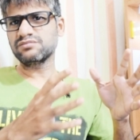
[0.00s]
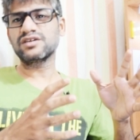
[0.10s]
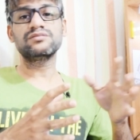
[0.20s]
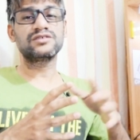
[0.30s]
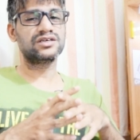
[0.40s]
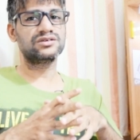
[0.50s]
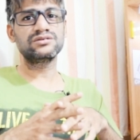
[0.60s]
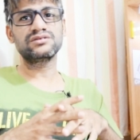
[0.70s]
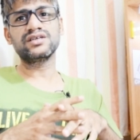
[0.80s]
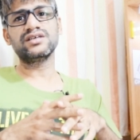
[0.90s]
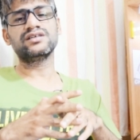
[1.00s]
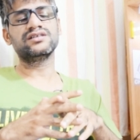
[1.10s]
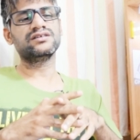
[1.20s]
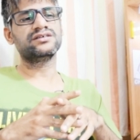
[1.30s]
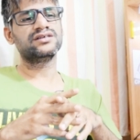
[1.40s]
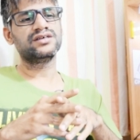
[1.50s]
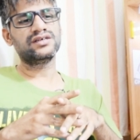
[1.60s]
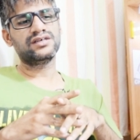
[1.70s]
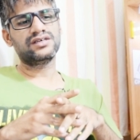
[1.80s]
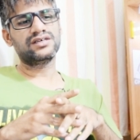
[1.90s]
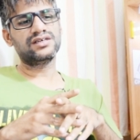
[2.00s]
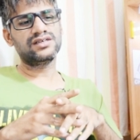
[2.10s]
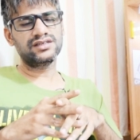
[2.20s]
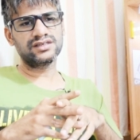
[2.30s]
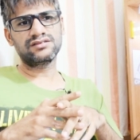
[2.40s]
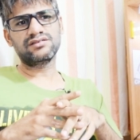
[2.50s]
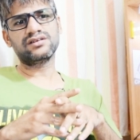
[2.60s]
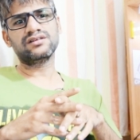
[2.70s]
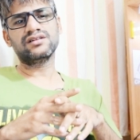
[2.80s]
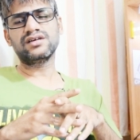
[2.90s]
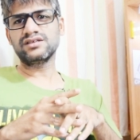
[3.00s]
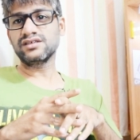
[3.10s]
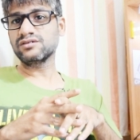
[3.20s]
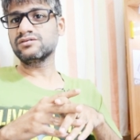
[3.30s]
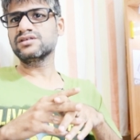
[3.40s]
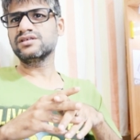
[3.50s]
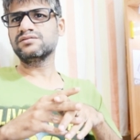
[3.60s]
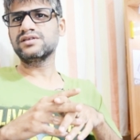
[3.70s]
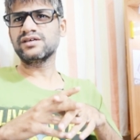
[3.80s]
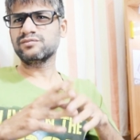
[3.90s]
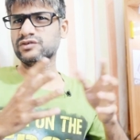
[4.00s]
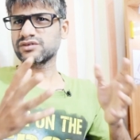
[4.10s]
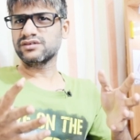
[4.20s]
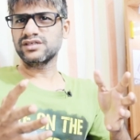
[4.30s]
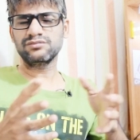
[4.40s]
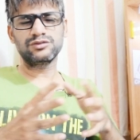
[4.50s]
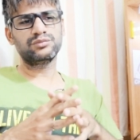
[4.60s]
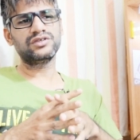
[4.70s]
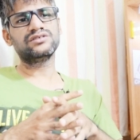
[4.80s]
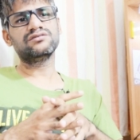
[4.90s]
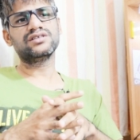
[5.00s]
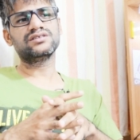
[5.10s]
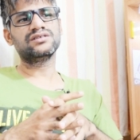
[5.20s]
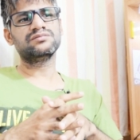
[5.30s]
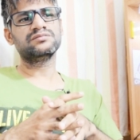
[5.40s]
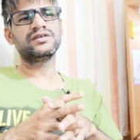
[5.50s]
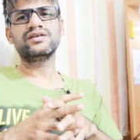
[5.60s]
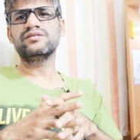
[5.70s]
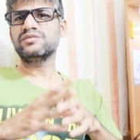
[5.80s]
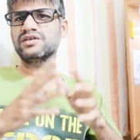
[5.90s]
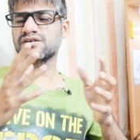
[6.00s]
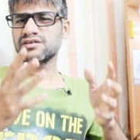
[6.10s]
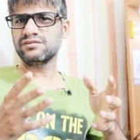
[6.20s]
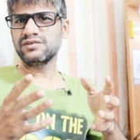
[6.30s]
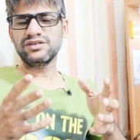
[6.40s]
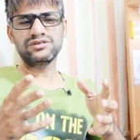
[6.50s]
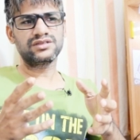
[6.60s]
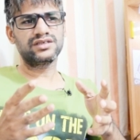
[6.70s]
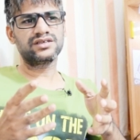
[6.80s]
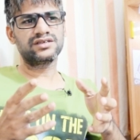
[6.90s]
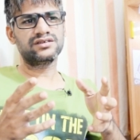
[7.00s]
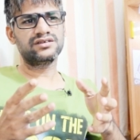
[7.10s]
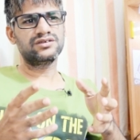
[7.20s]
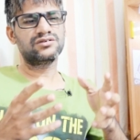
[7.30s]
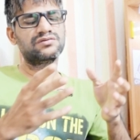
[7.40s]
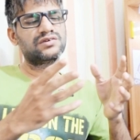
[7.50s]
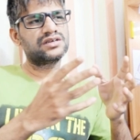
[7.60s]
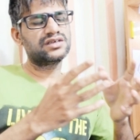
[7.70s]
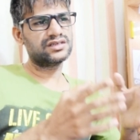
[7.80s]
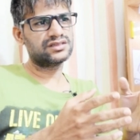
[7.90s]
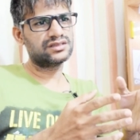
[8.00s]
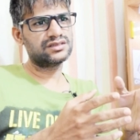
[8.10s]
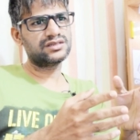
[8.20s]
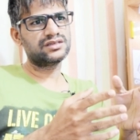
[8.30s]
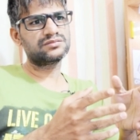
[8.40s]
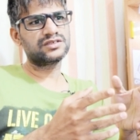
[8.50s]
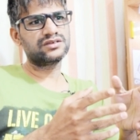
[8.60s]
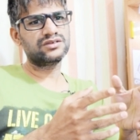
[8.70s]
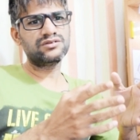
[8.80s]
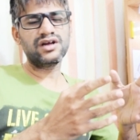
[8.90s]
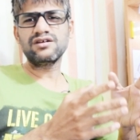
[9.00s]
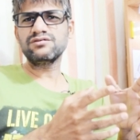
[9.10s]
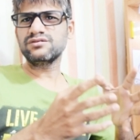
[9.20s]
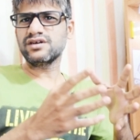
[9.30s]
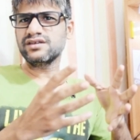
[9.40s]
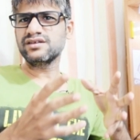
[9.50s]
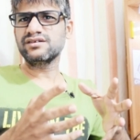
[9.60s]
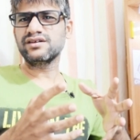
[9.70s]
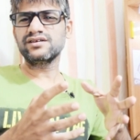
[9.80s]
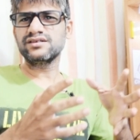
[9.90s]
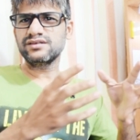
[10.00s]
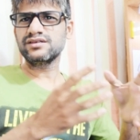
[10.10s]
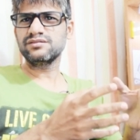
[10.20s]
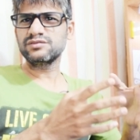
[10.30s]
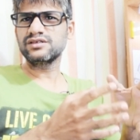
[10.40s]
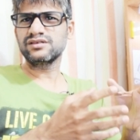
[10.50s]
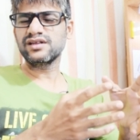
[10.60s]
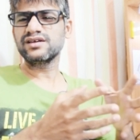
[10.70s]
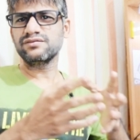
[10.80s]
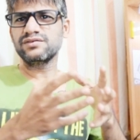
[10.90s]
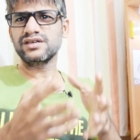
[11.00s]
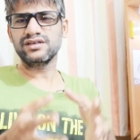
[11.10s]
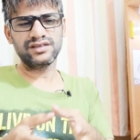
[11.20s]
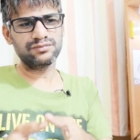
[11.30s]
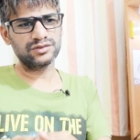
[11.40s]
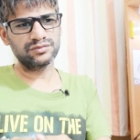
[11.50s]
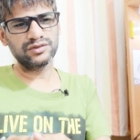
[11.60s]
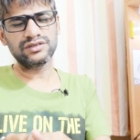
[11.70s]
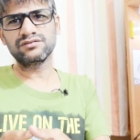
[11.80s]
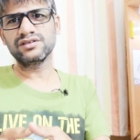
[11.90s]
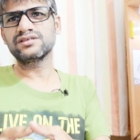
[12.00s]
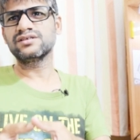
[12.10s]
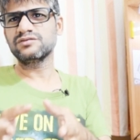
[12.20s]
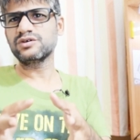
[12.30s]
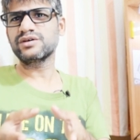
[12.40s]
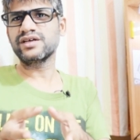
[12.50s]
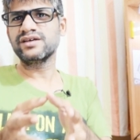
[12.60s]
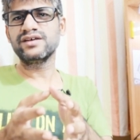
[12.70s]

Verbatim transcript: sometimes I do share in uh, a Linux channel. That includes even about deep spiritualism, because when you think uh, you are working in systems, uh, you have to understand systems is like very deep spiritualism. Okay,